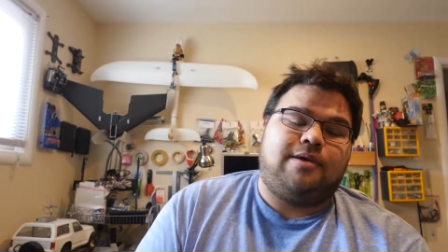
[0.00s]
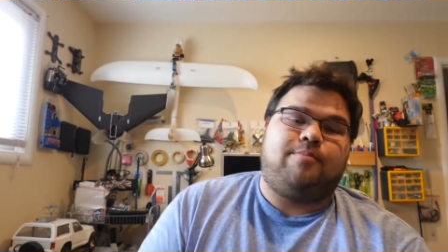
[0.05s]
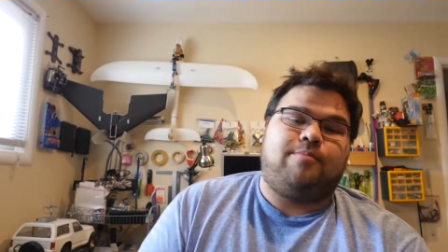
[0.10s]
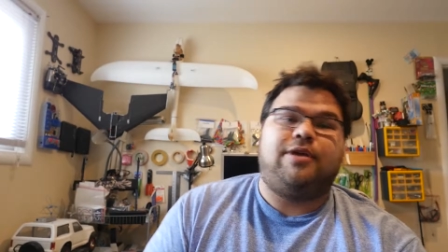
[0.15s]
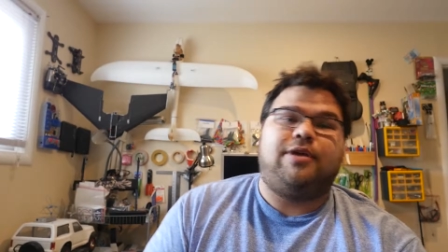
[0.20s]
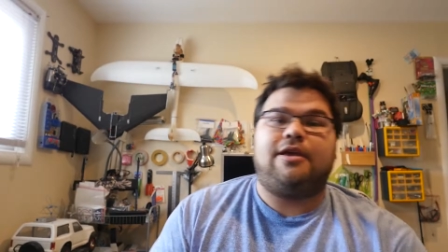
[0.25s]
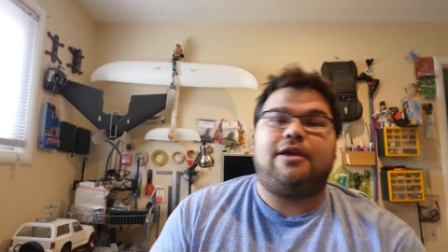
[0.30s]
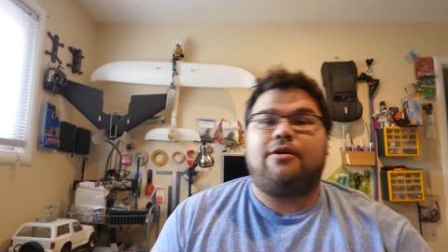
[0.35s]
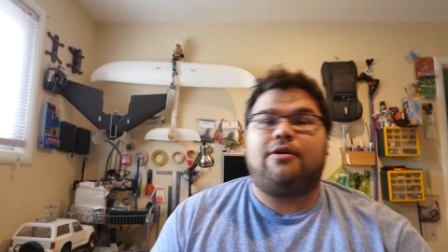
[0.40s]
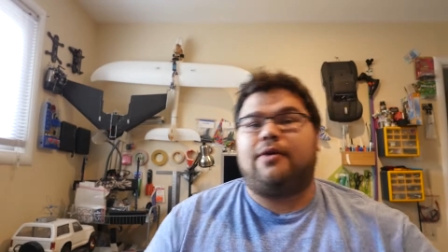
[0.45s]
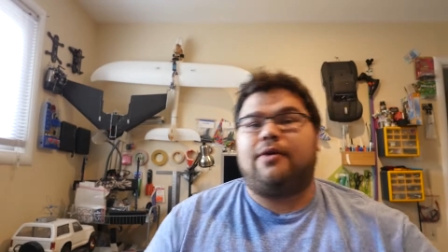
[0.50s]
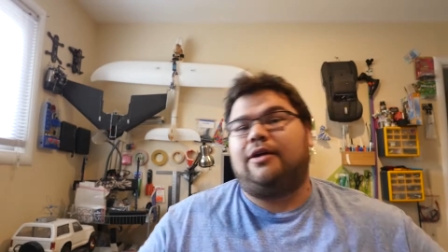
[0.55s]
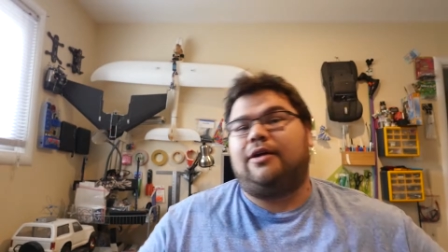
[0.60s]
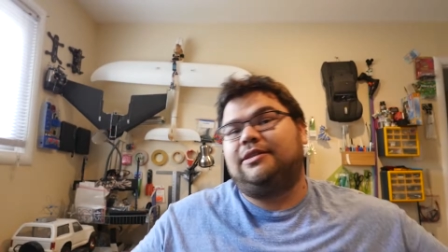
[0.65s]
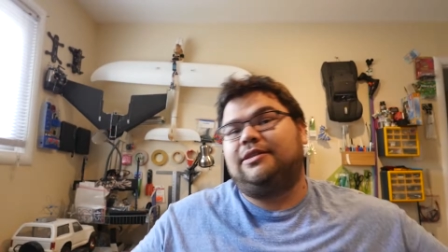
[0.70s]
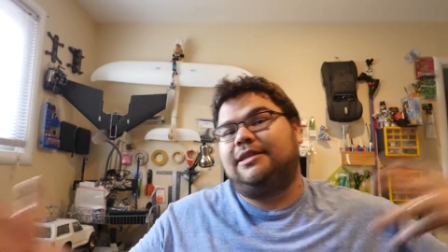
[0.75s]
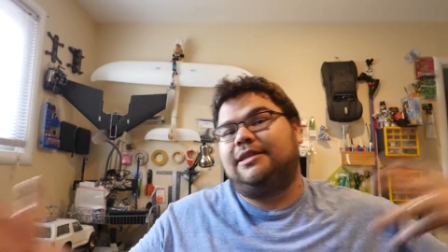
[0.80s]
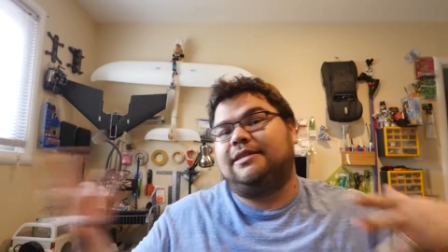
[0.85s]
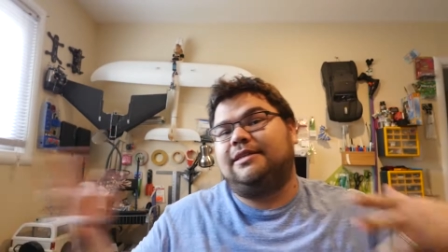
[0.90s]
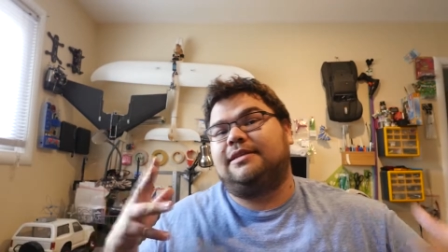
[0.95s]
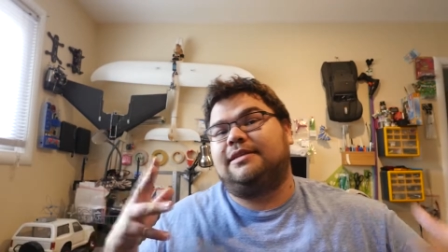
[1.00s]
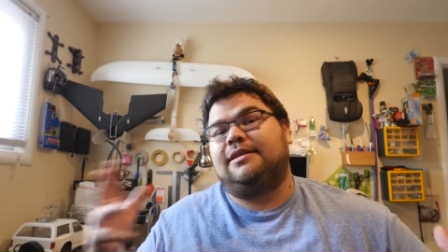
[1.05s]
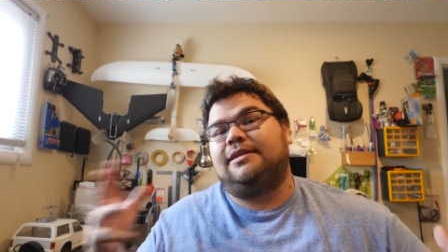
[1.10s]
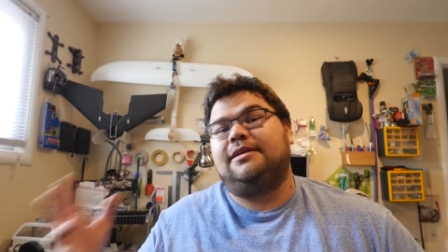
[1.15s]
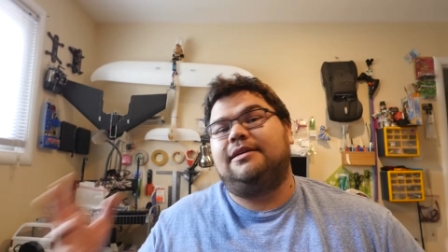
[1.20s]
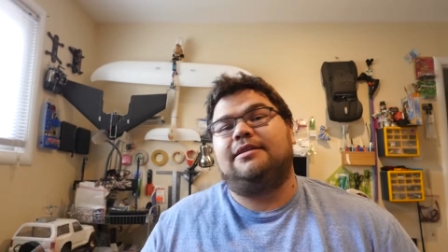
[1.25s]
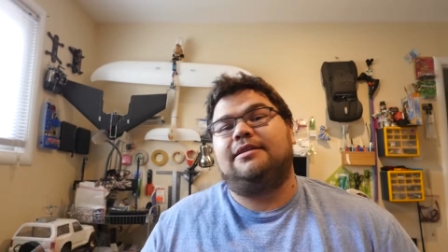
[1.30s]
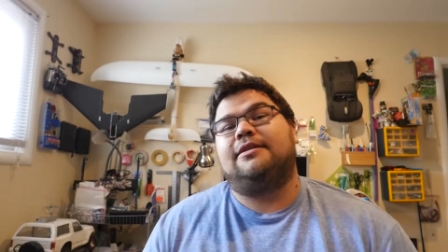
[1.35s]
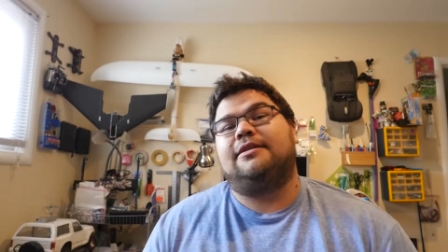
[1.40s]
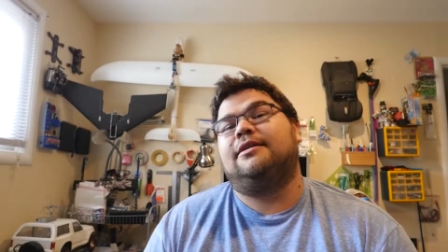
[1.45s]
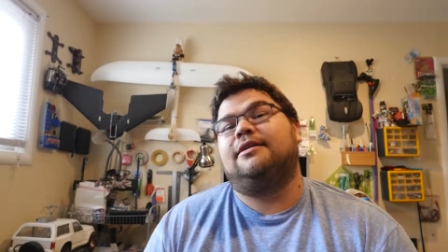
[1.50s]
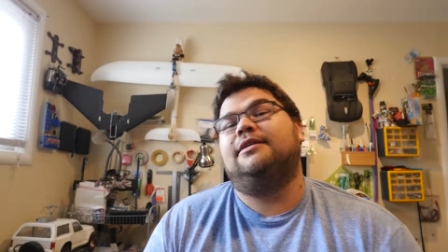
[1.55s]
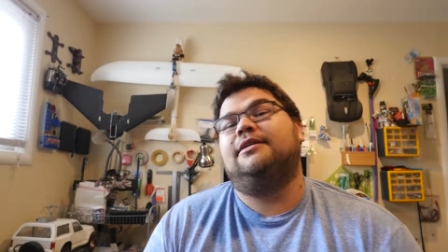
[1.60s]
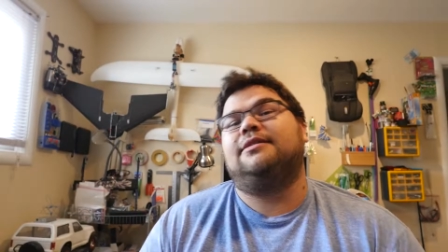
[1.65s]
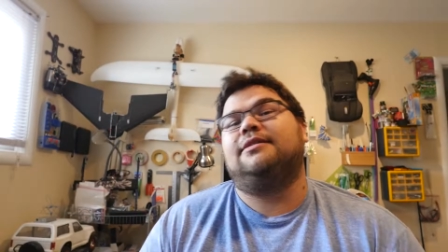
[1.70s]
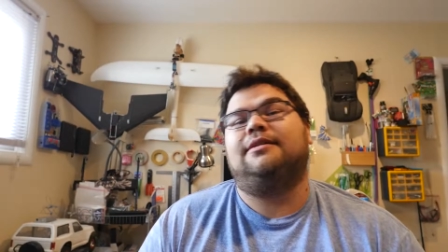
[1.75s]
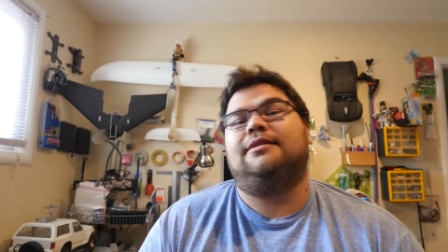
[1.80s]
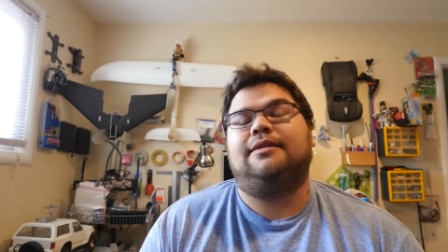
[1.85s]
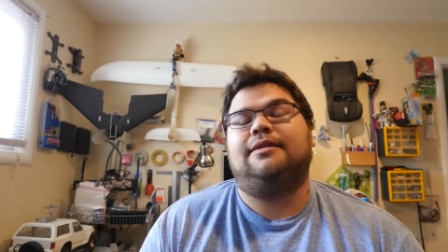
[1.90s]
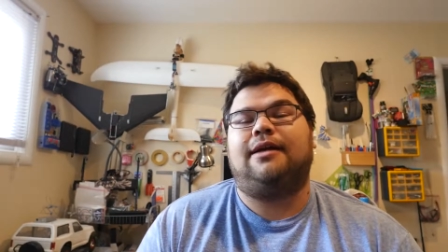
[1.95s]
Being around DC, there is
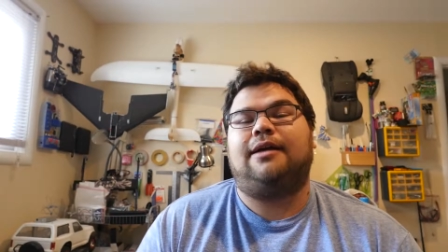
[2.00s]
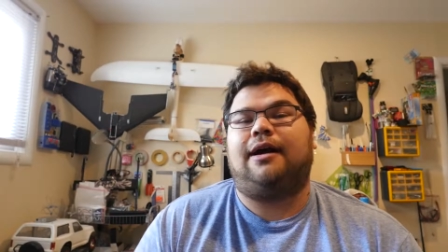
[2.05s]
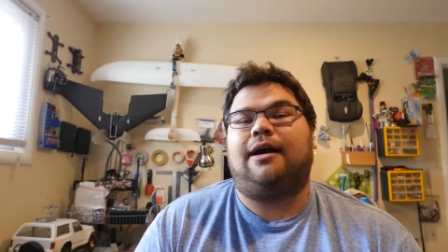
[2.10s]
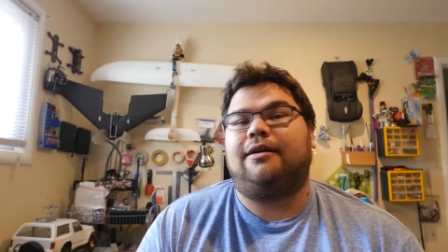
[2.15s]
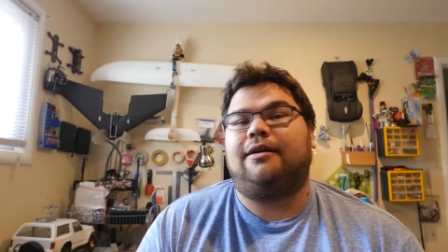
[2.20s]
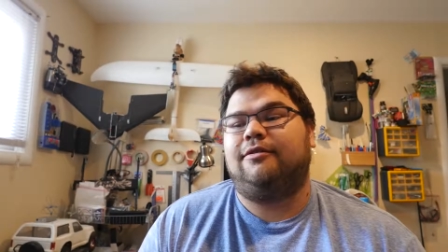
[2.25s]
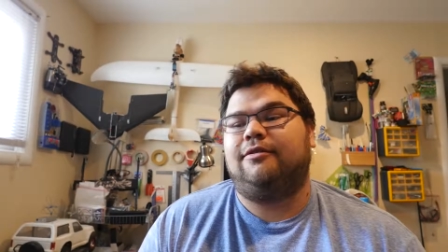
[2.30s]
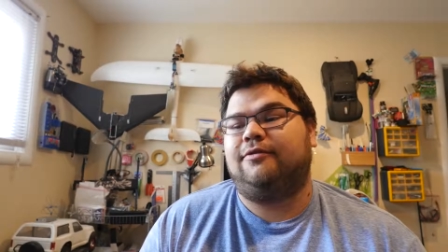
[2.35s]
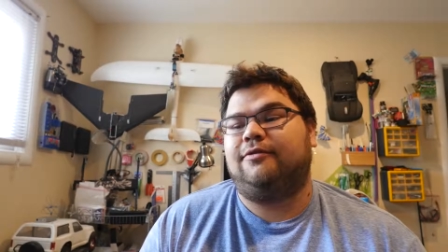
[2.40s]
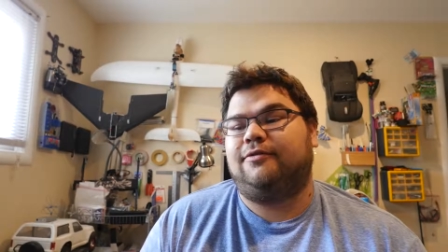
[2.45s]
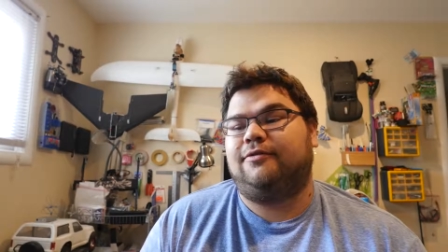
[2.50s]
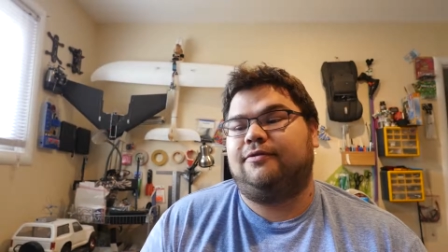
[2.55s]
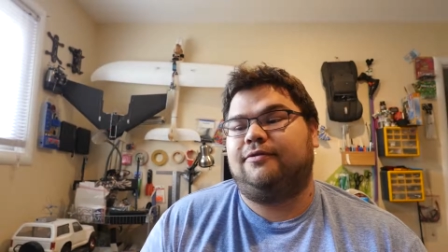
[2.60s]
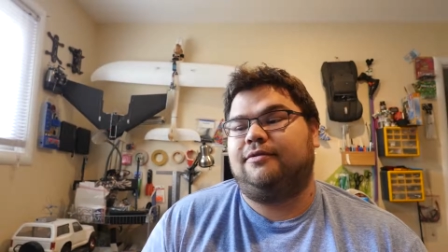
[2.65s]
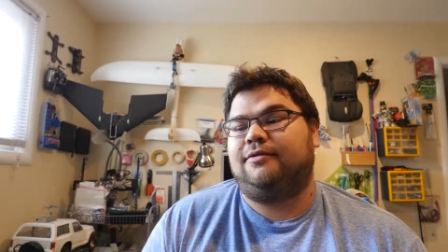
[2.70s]
a lot of